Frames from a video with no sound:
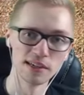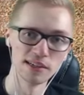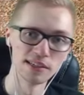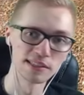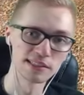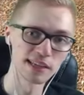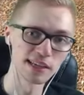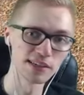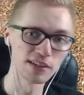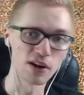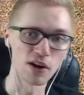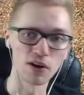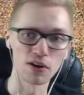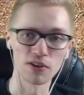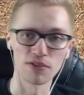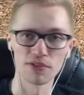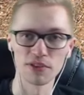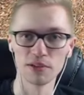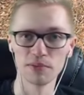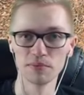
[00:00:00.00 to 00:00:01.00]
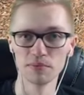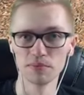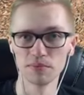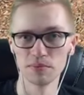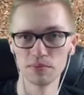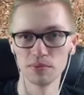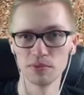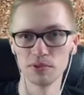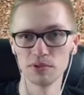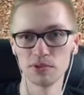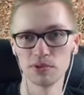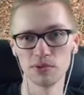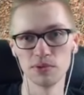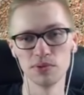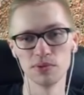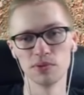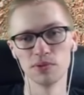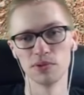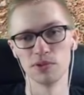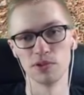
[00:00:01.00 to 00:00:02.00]
send all of them
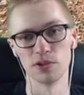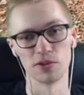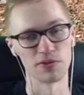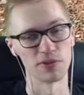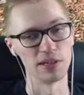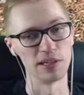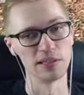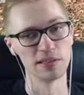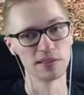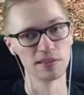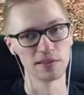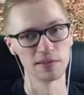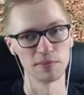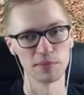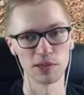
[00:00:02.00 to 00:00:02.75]
to your friend,